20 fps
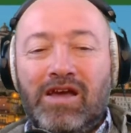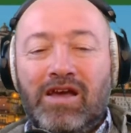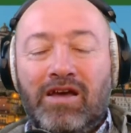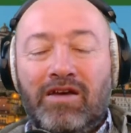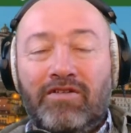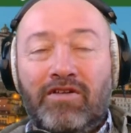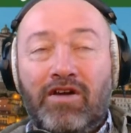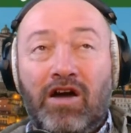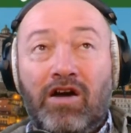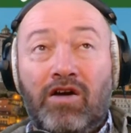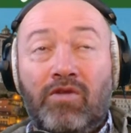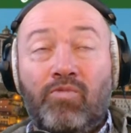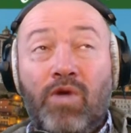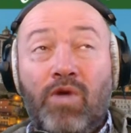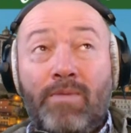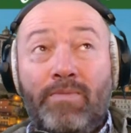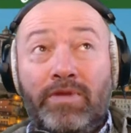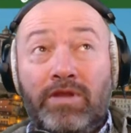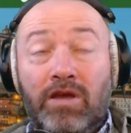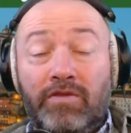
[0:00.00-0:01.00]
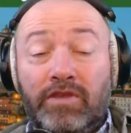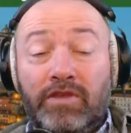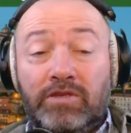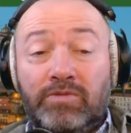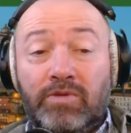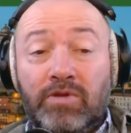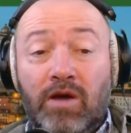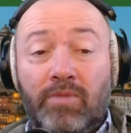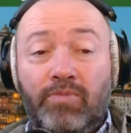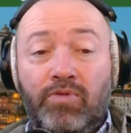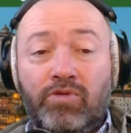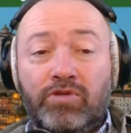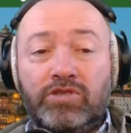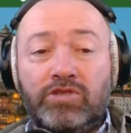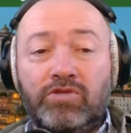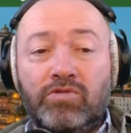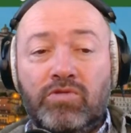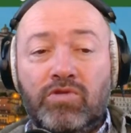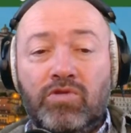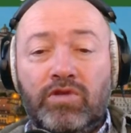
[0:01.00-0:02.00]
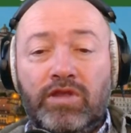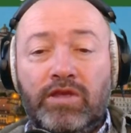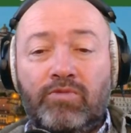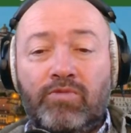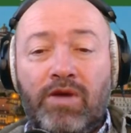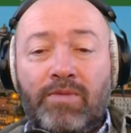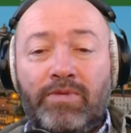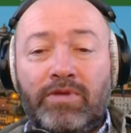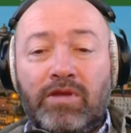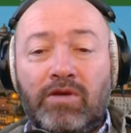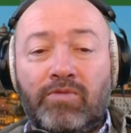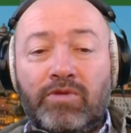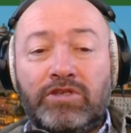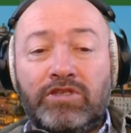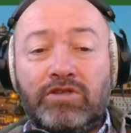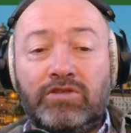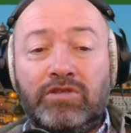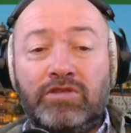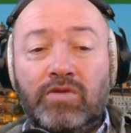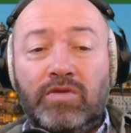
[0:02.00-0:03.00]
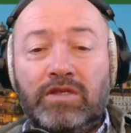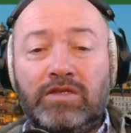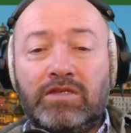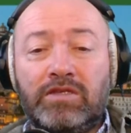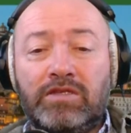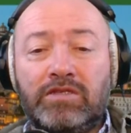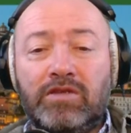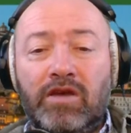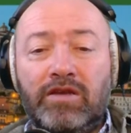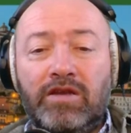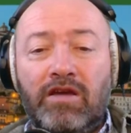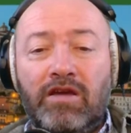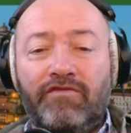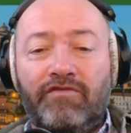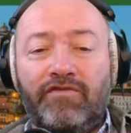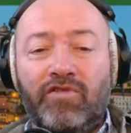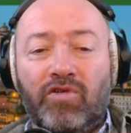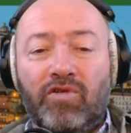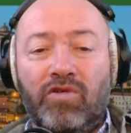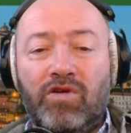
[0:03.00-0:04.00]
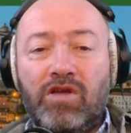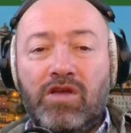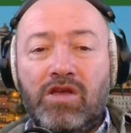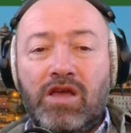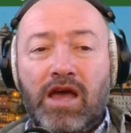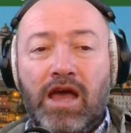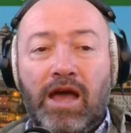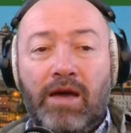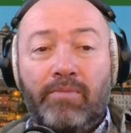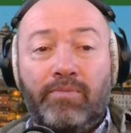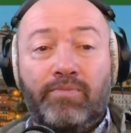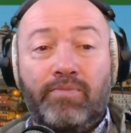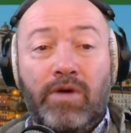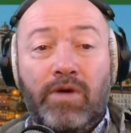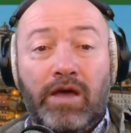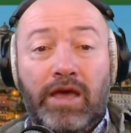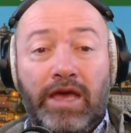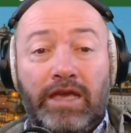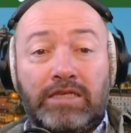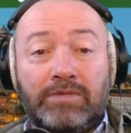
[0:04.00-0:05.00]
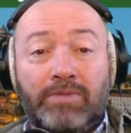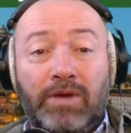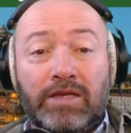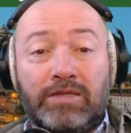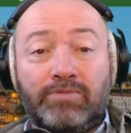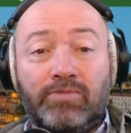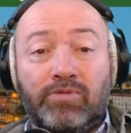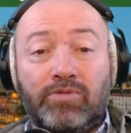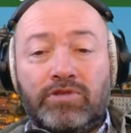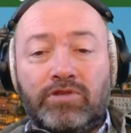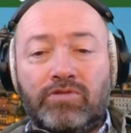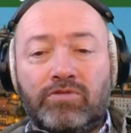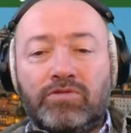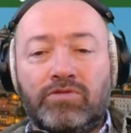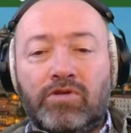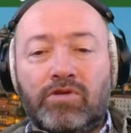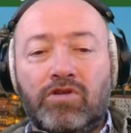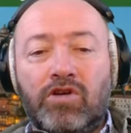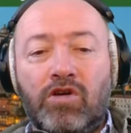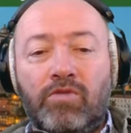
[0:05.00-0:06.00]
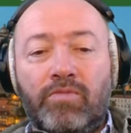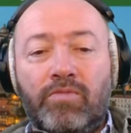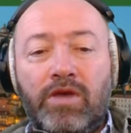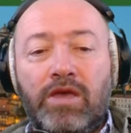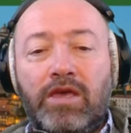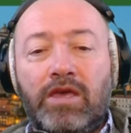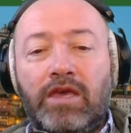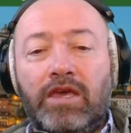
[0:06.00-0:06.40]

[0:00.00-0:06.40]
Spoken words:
Our webinar this week, our Portugal Calling webinar, which you do need to sign up for at expatsportugal.com,